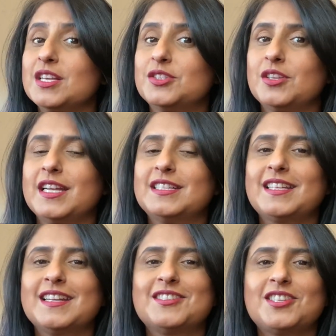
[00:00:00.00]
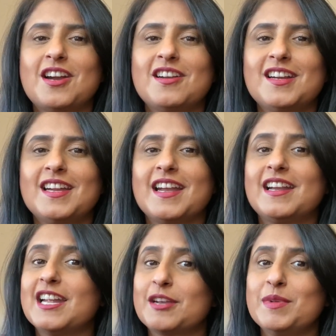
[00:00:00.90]
So let's get started
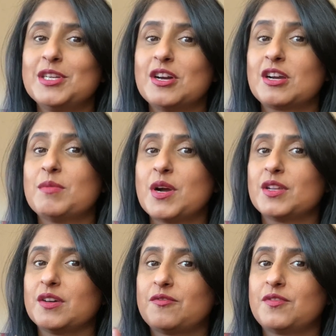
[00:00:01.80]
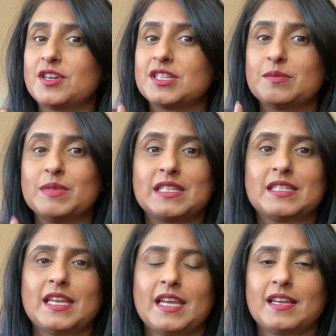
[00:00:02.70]
and let me talk about the first
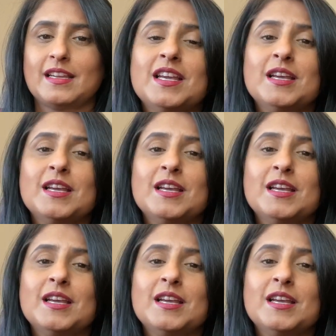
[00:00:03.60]
mistake.